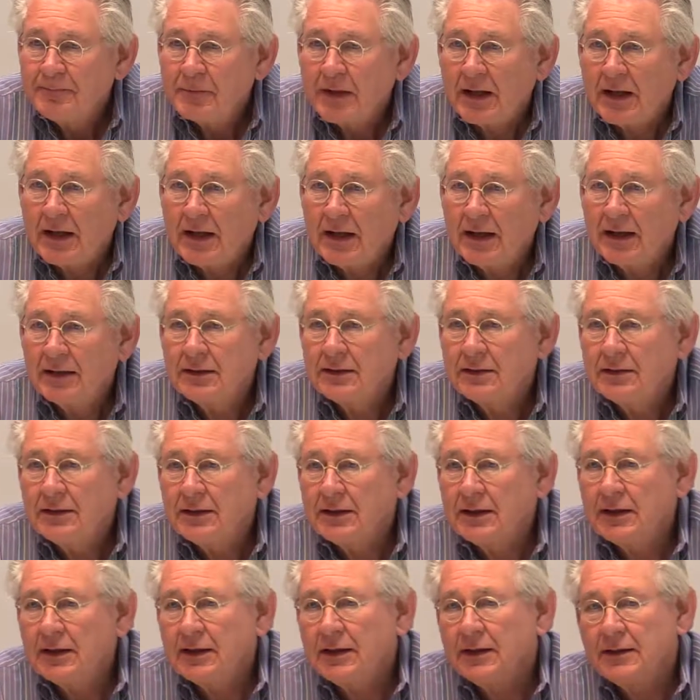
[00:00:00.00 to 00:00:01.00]
And
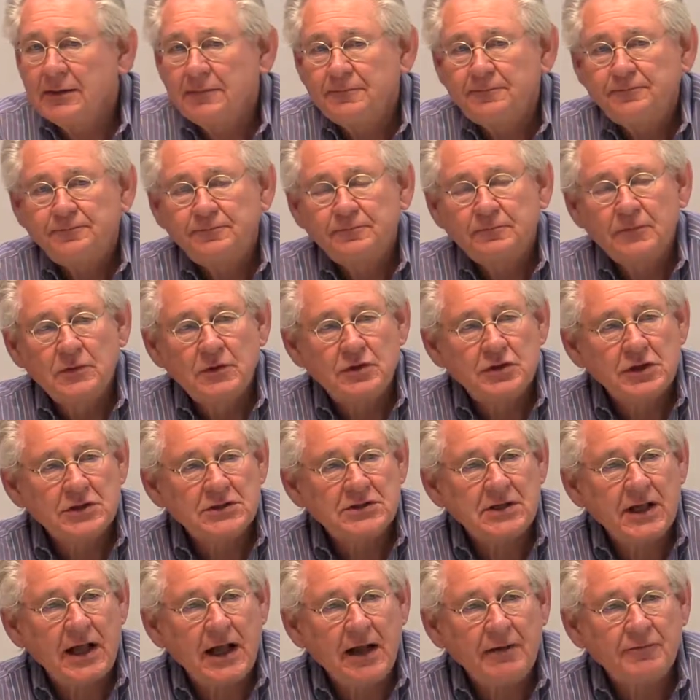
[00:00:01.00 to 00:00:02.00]

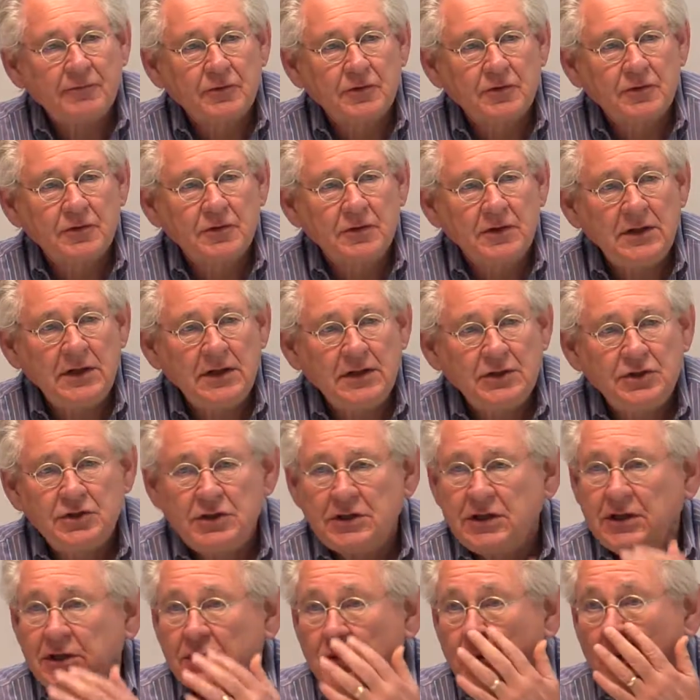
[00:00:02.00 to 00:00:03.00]
just after the
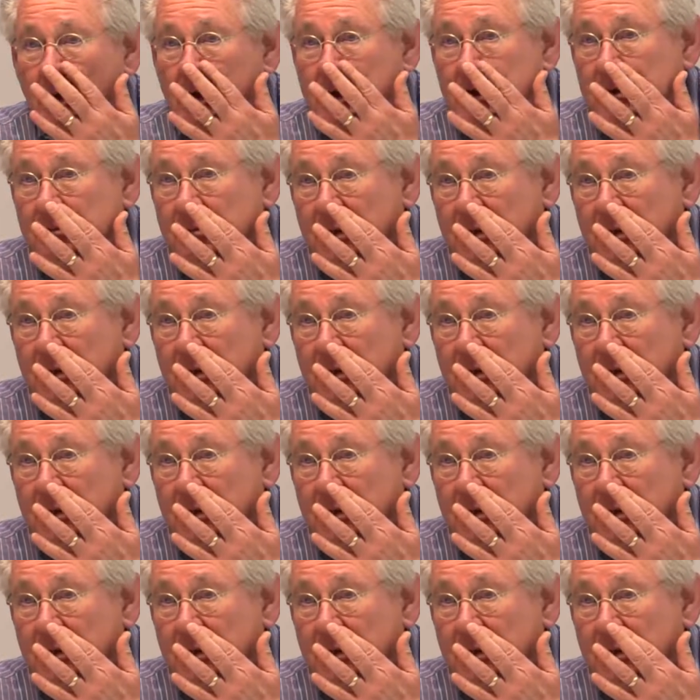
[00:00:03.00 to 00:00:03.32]
G20